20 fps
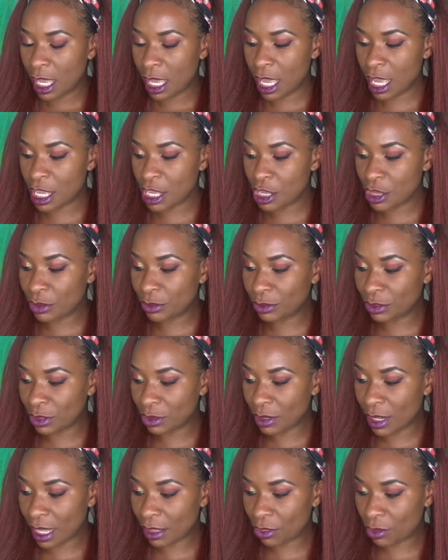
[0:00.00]
and you do
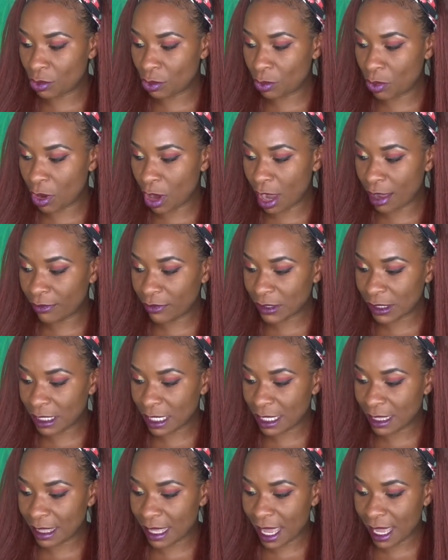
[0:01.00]
that through
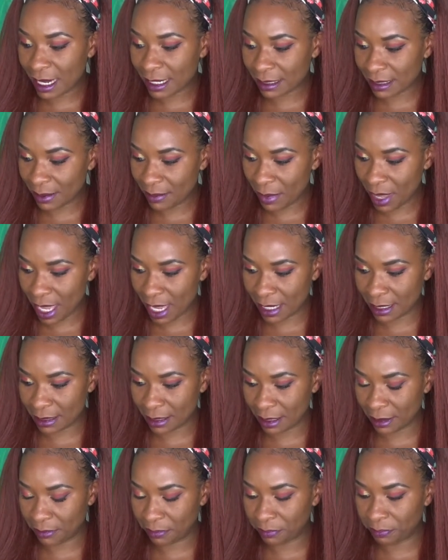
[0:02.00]
prophecy, that is
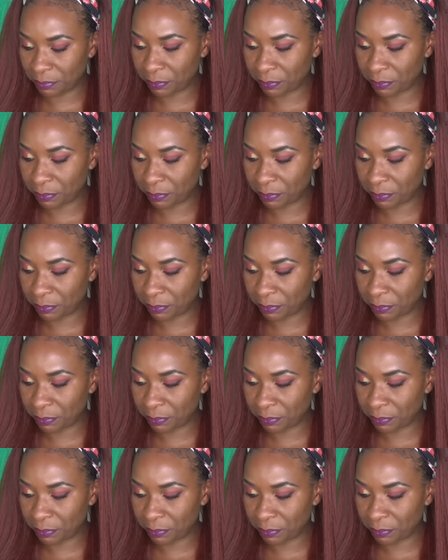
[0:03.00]
amazing.